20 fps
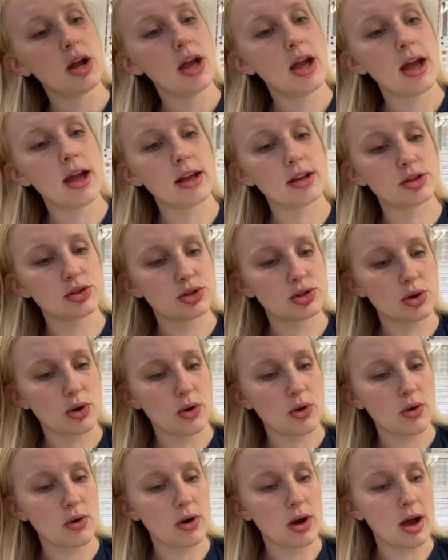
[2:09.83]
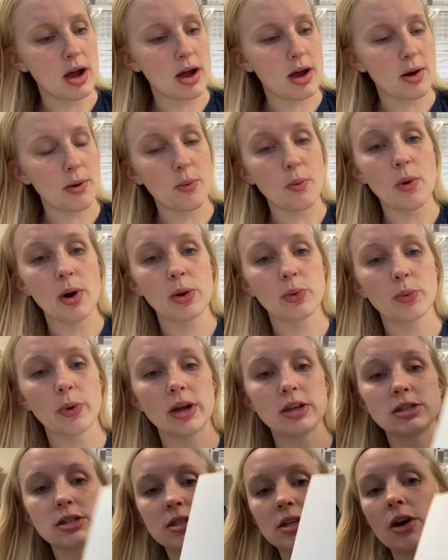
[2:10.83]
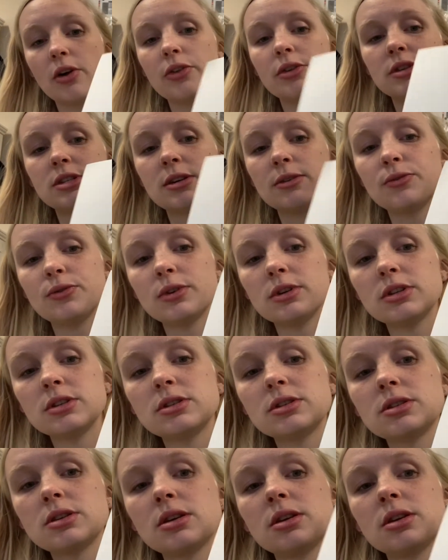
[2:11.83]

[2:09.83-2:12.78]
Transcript: And so one way to tell the difference,